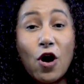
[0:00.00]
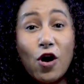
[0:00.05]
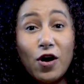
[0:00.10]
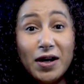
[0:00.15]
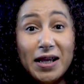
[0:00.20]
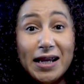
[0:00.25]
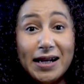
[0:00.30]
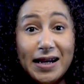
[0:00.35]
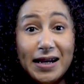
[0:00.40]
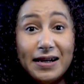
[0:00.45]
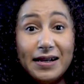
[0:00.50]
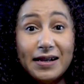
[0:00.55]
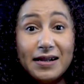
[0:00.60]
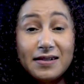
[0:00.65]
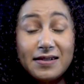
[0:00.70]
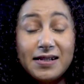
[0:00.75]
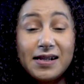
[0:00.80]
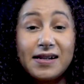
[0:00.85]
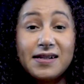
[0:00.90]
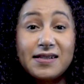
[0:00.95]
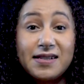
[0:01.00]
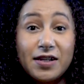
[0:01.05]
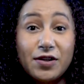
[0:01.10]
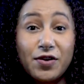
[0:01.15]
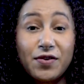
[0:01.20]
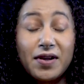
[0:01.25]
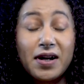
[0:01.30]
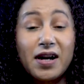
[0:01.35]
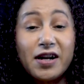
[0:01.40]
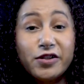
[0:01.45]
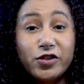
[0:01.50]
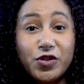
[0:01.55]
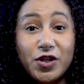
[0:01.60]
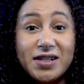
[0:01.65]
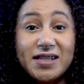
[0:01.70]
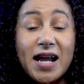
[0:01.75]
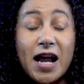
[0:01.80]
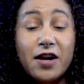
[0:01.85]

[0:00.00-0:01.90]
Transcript: all Canadians to consider the country's